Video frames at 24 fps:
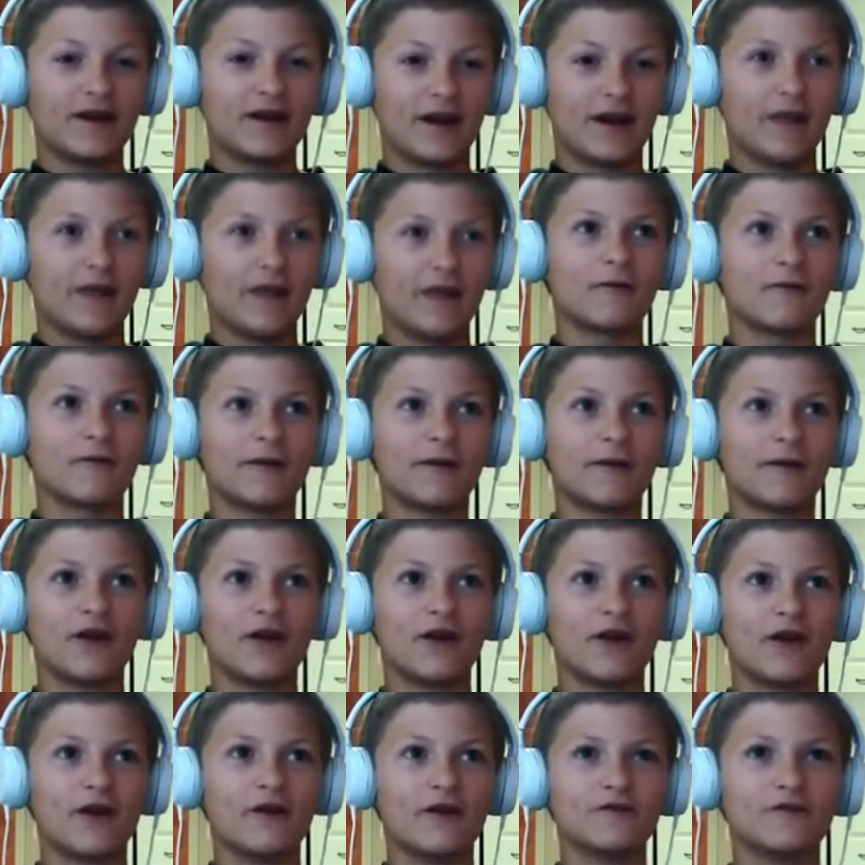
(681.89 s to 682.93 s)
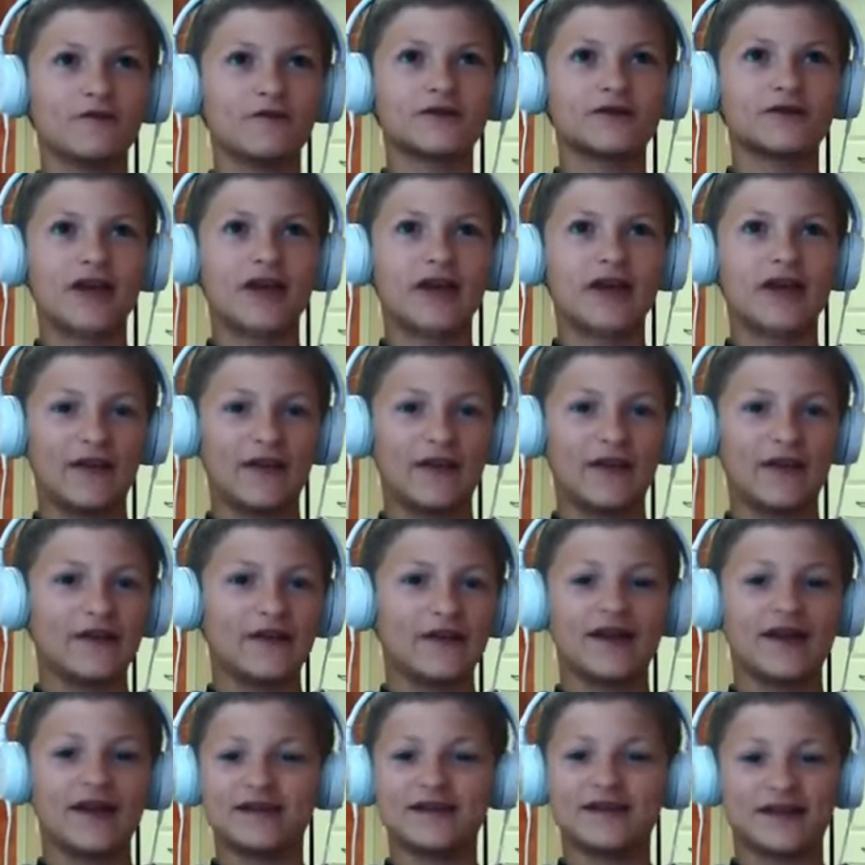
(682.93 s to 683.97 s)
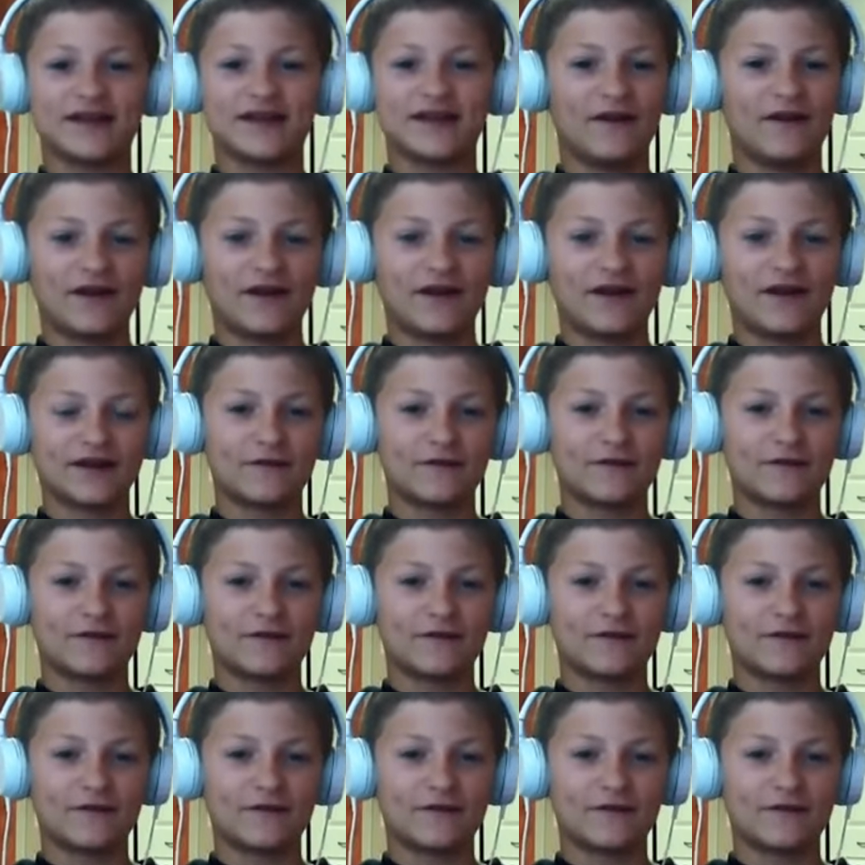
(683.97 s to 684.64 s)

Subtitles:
Everybody loves aliens and all that stuff.